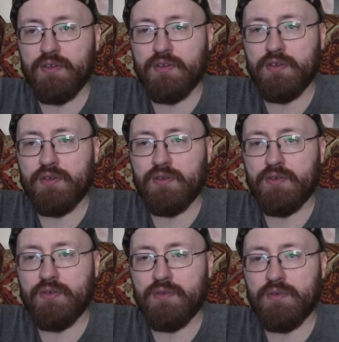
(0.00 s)

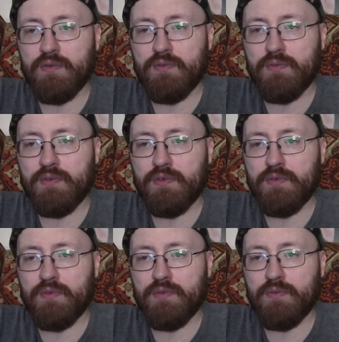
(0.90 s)

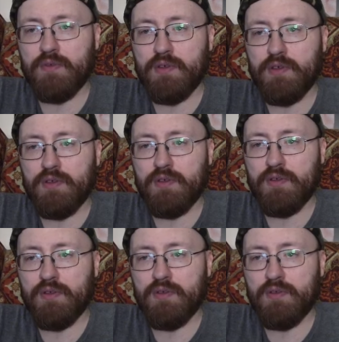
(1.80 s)

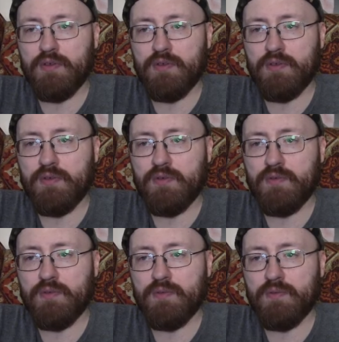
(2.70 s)

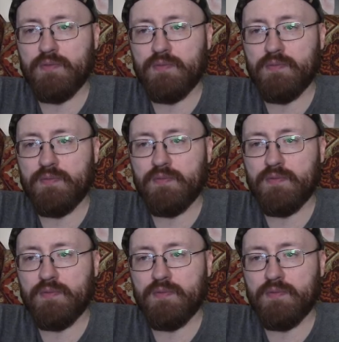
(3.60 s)
Nobody speaks.